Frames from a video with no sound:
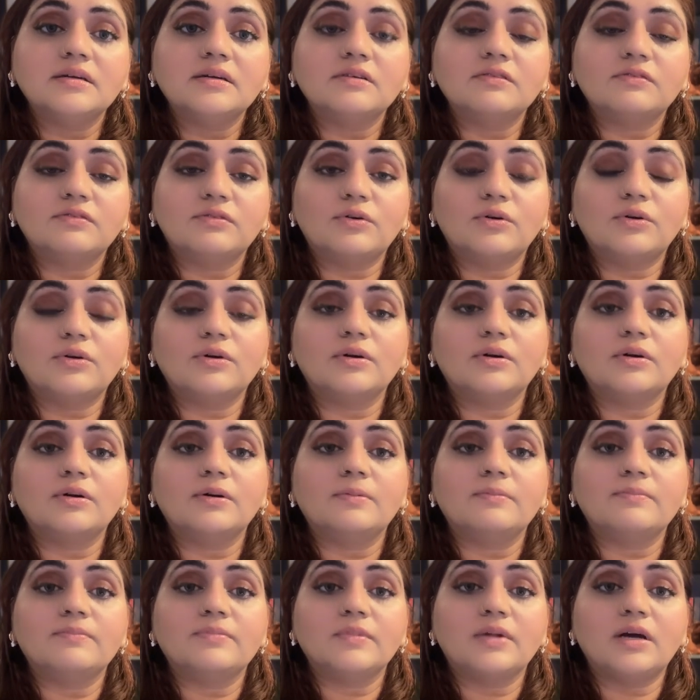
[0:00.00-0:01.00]

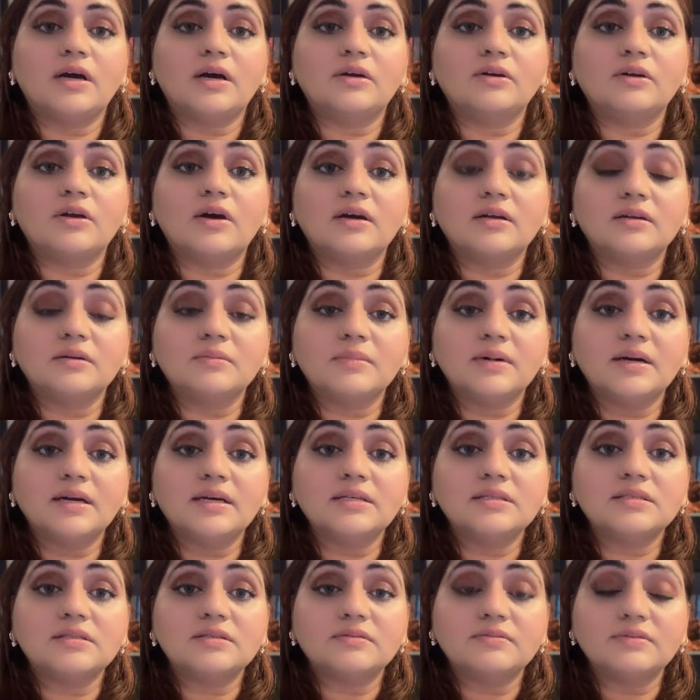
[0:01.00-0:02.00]
for
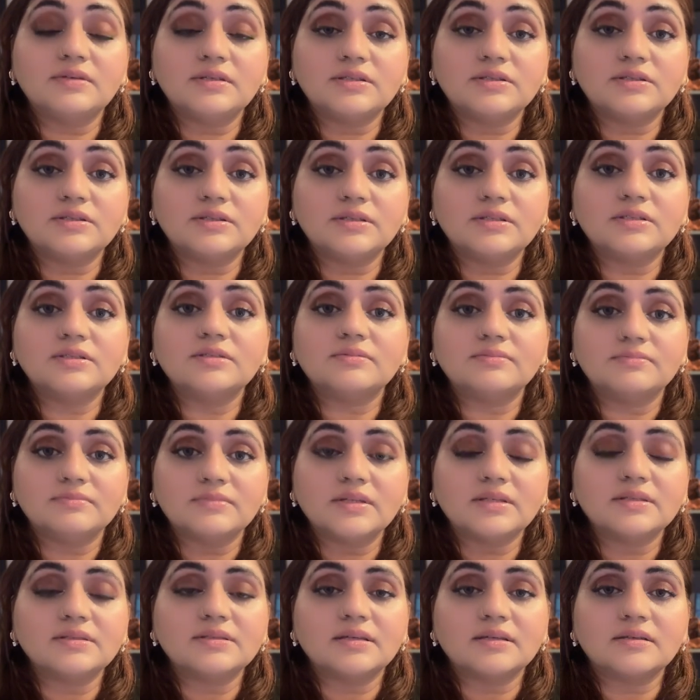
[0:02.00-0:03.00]
anonymized research,
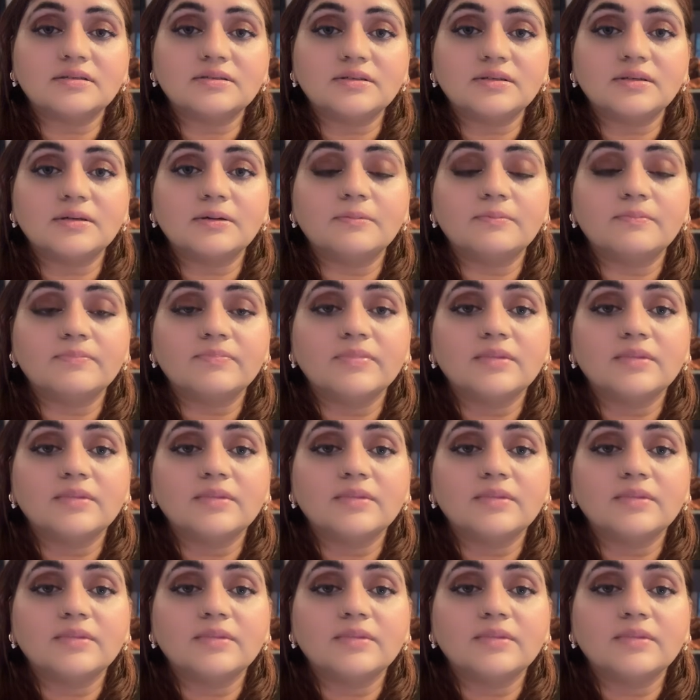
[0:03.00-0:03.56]
etc.